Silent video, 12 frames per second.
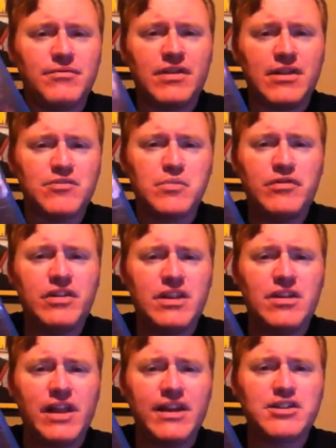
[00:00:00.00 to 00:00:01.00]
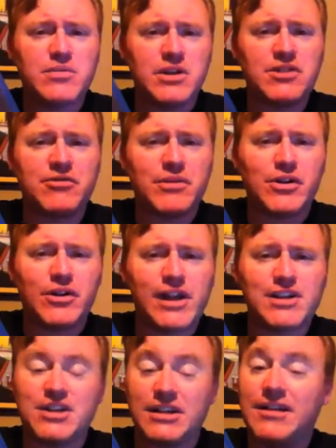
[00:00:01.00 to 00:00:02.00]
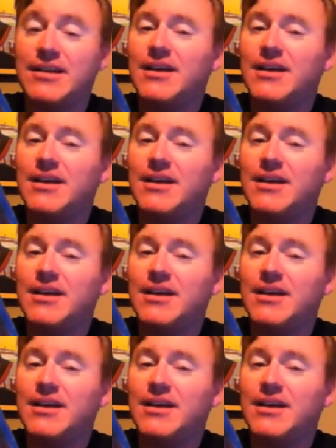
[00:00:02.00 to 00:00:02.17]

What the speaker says: this movie that you like so much from your collection?